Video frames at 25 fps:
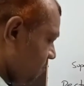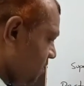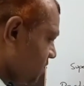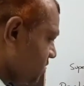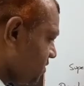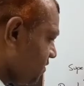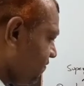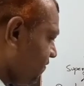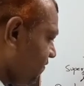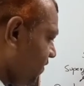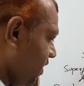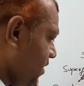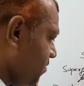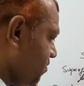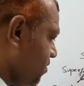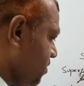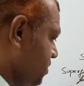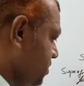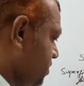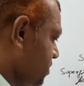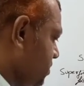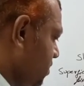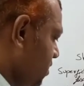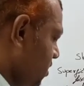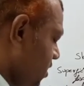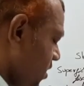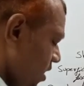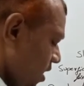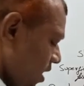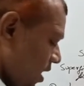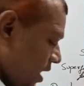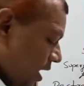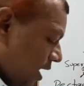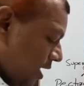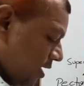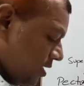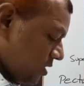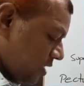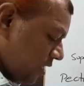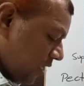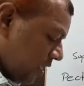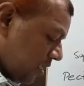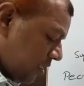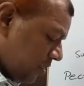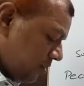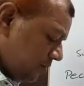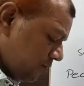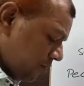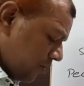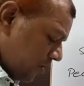muscle fibers, and
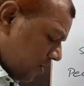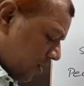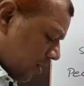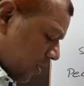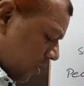then